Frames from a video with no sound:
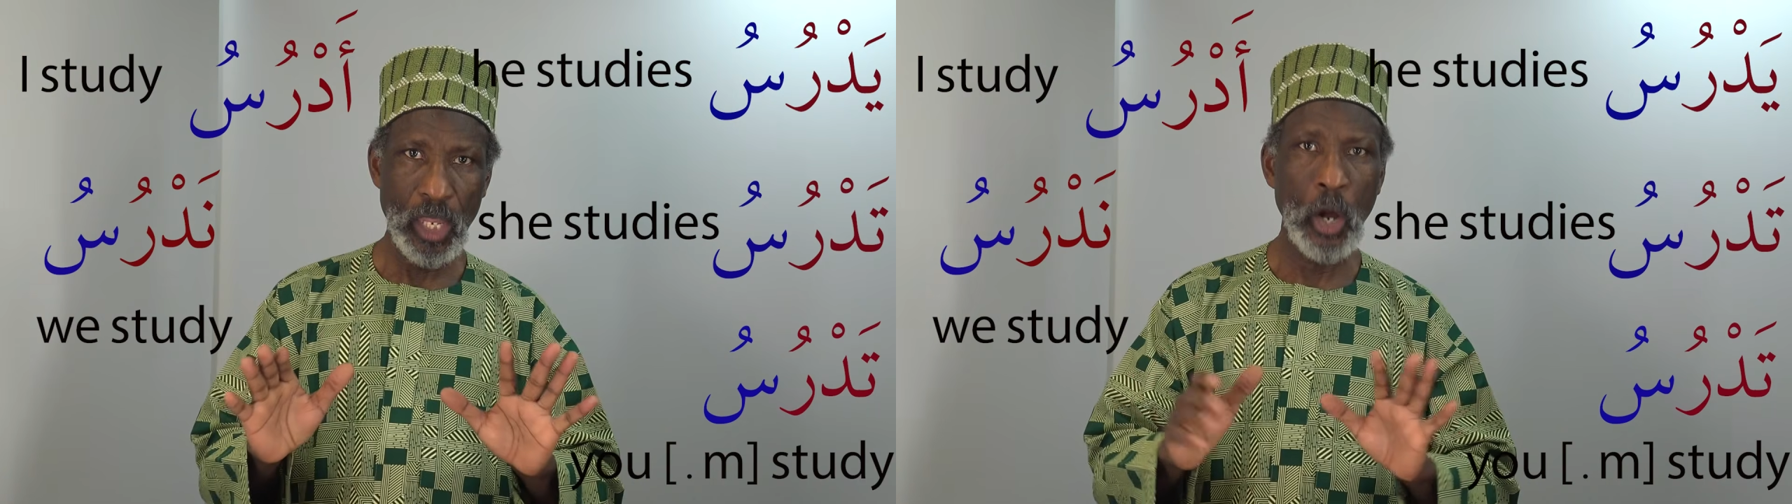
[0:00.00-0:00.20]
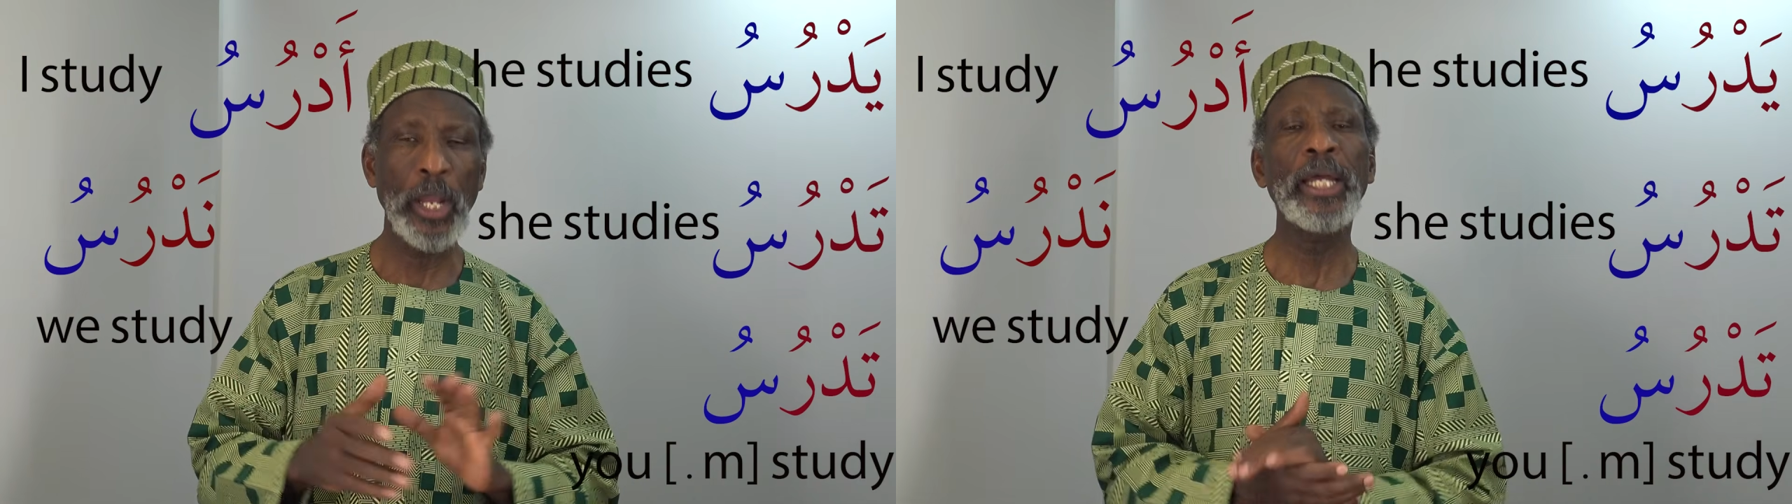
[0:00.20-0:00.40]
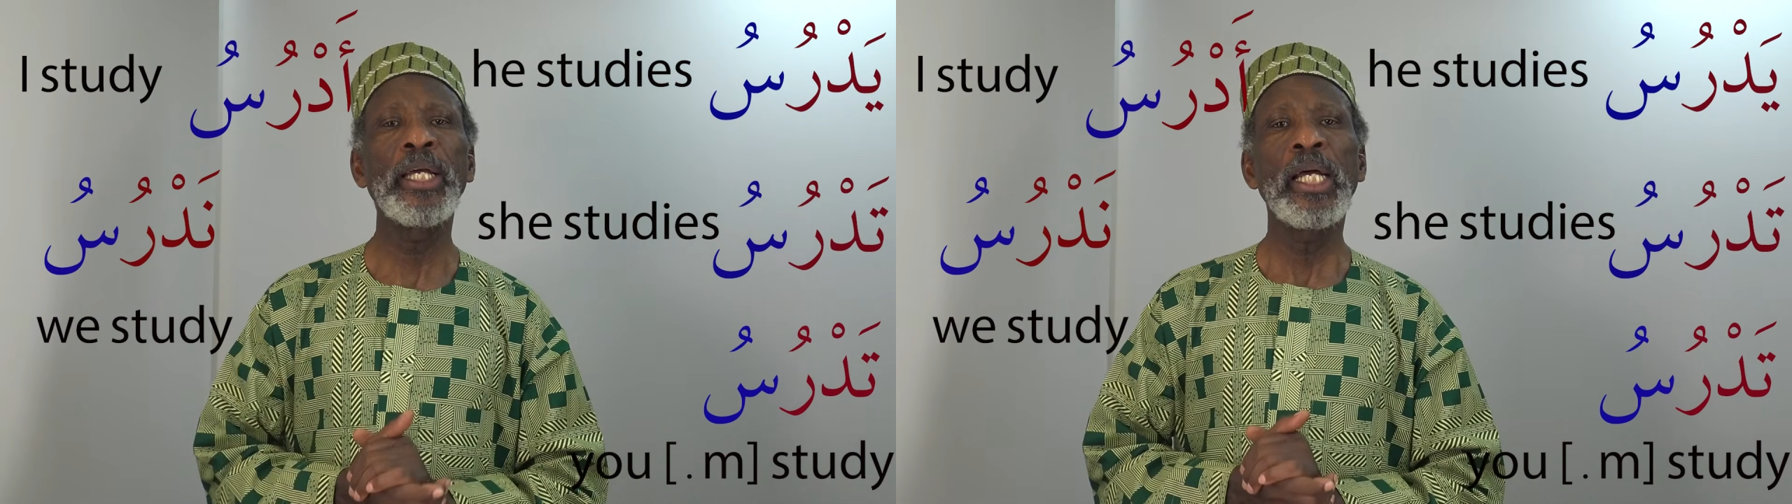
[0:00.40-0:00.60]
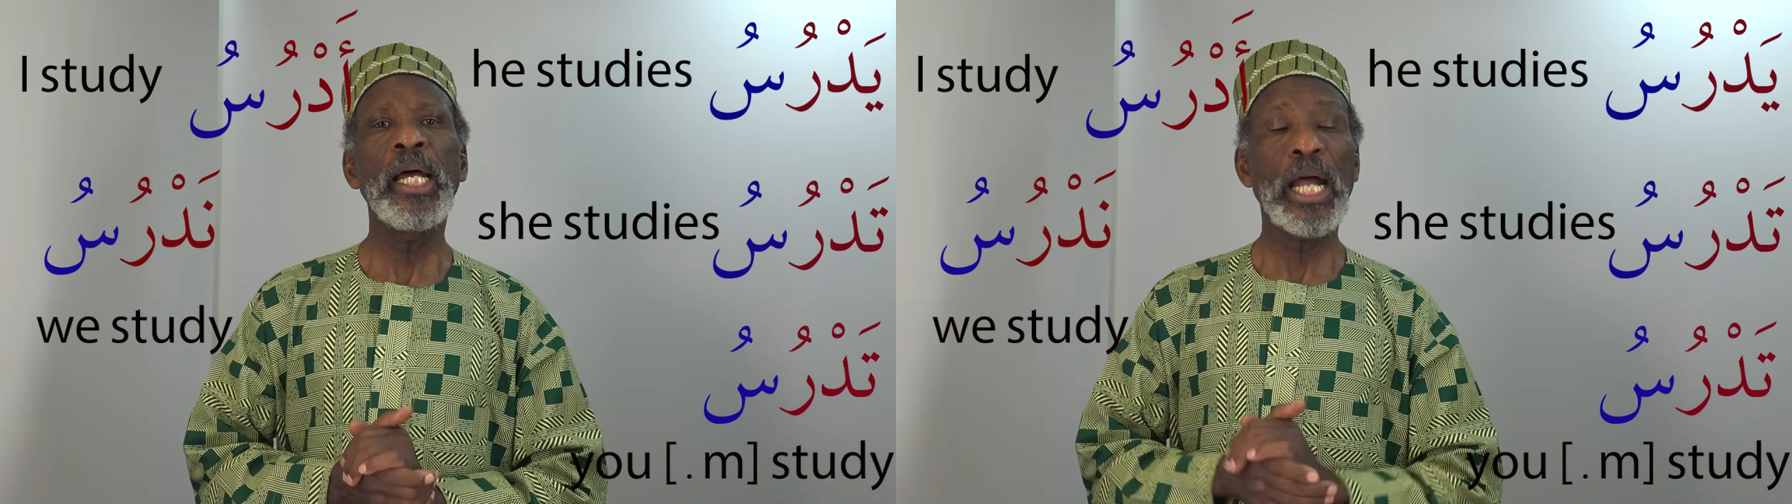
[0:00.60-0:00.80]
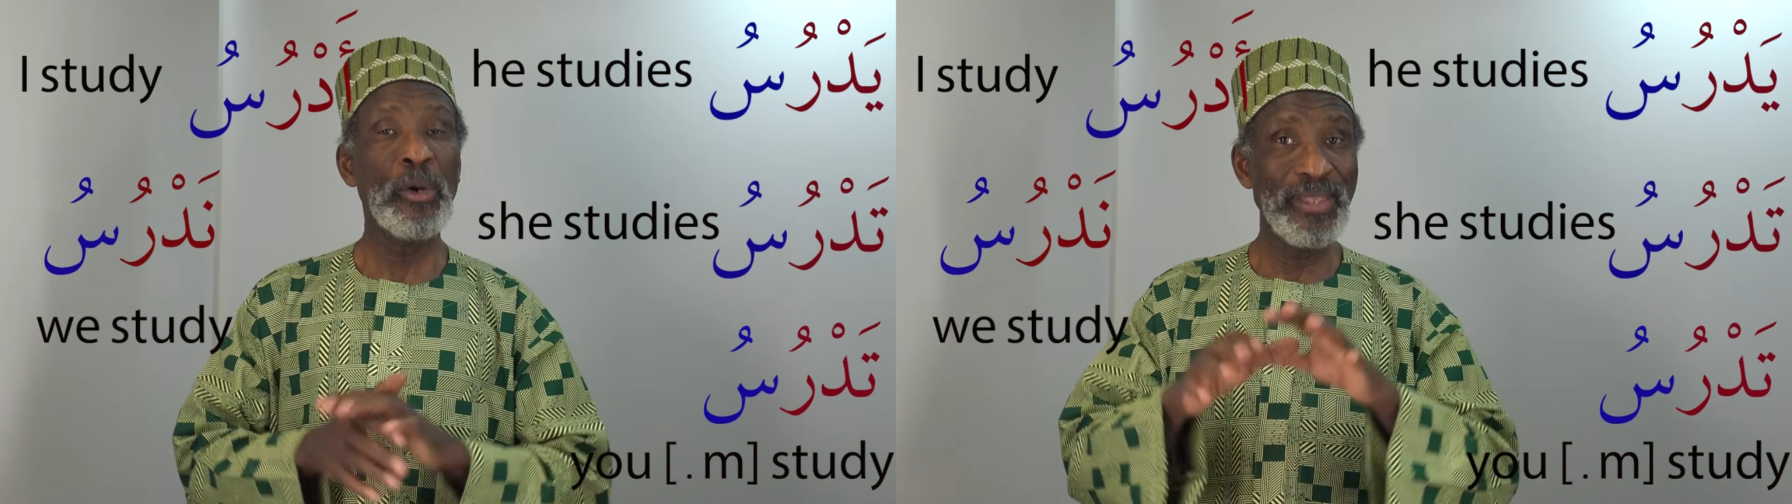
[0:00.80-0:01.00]
Okay,
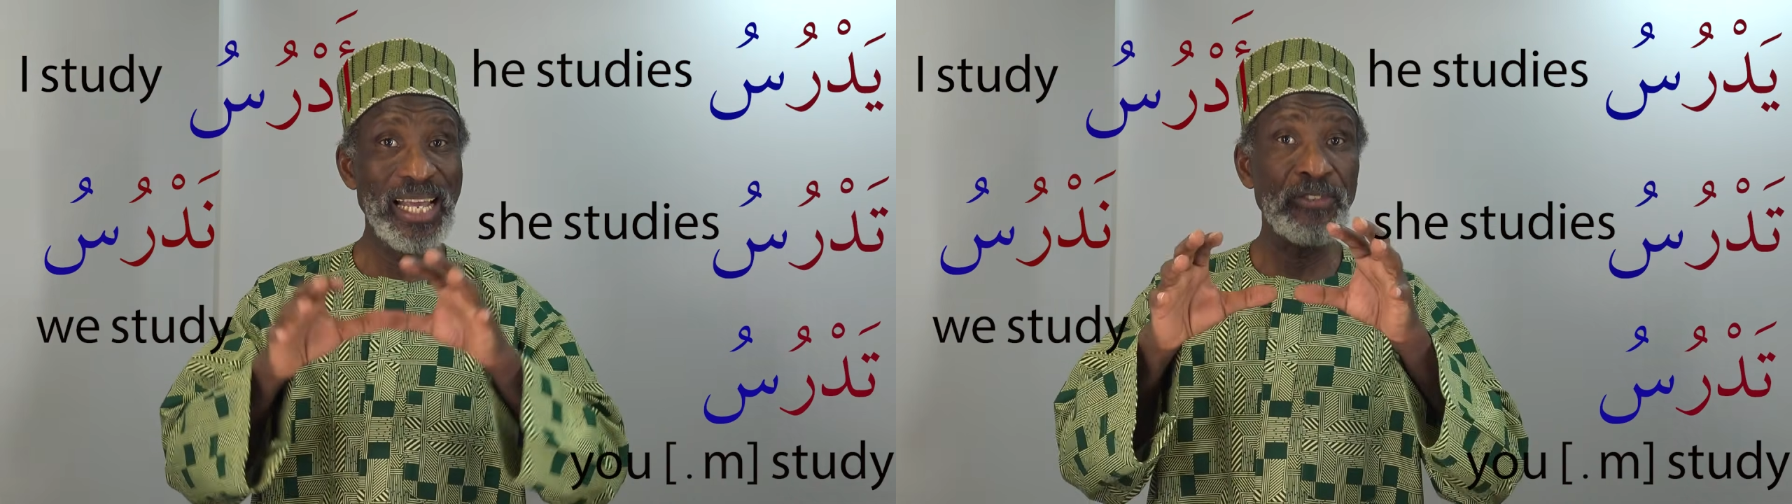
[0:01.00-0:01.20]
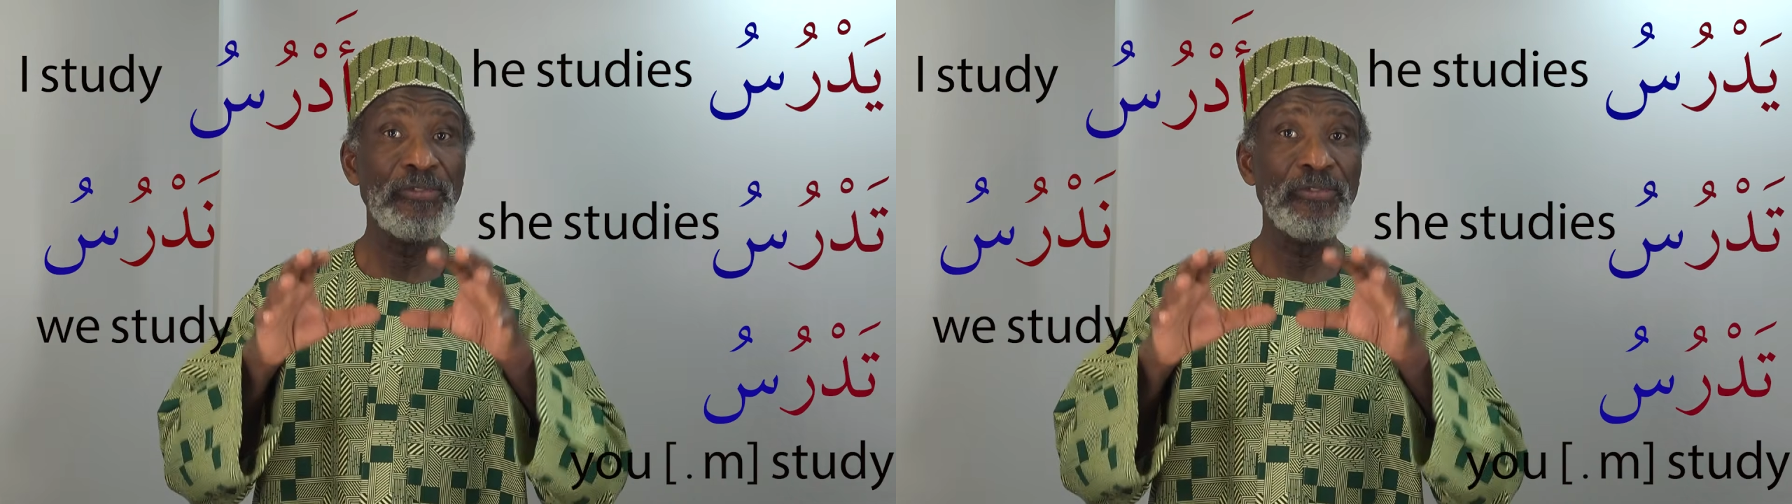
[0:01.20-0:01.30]
now in these